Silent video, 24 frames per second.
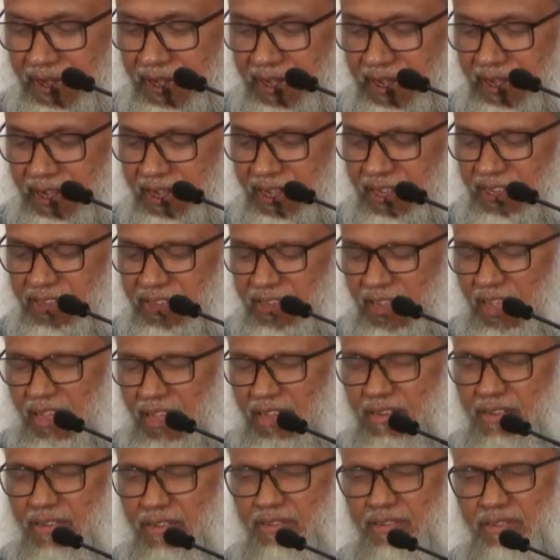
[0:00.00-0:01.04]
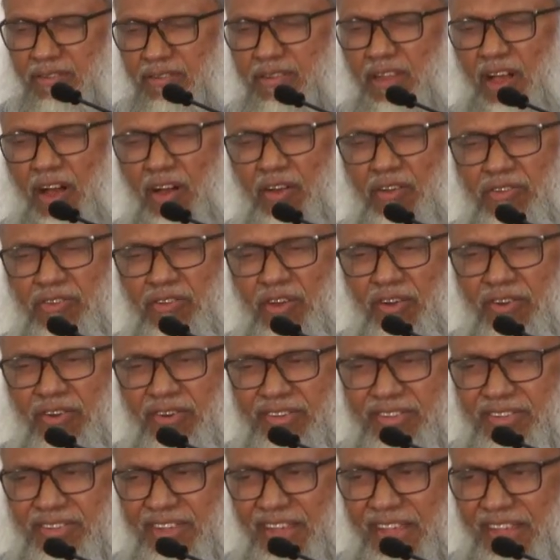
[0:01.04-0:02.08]
He said, No,
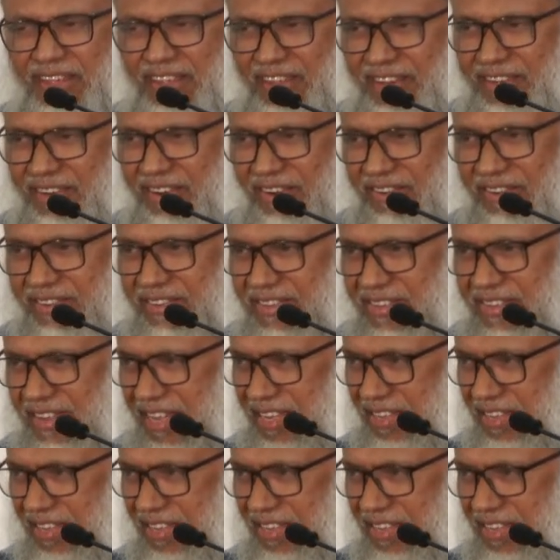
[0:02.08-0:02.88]
don't say, don't say